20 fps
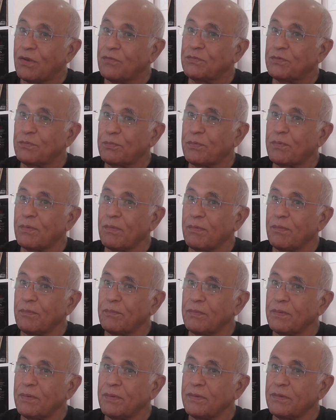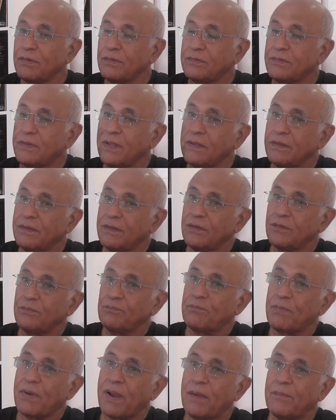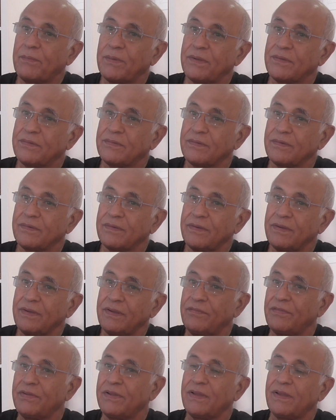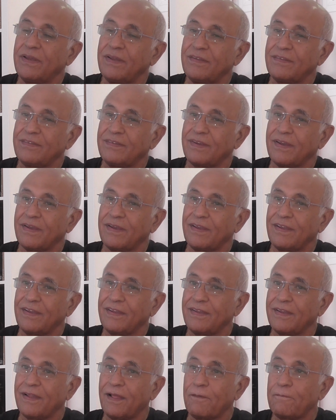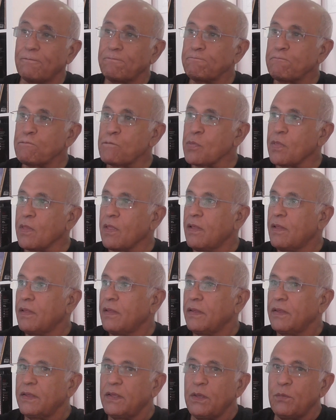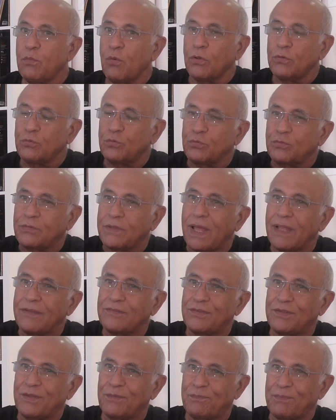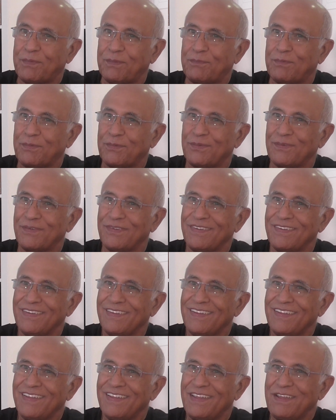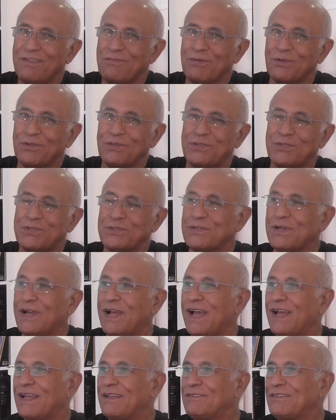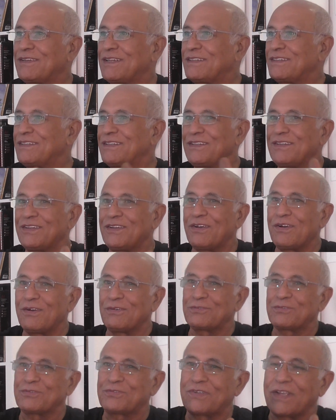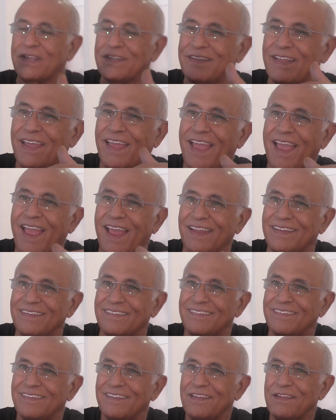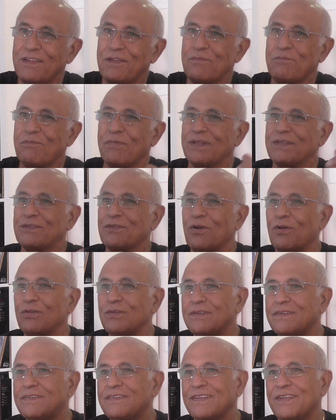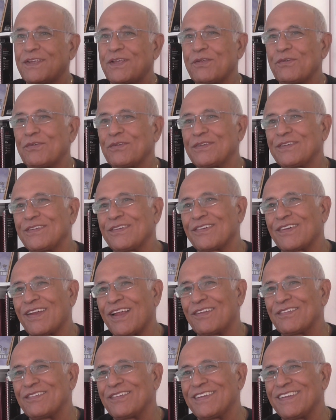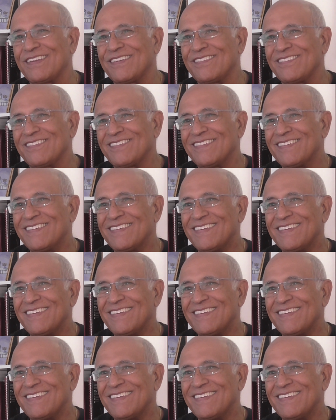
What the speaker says: of the problem, take the prime minister, even in Israel, you know, he want to touch the people, he want to you know, to shake the hand, but all the security around him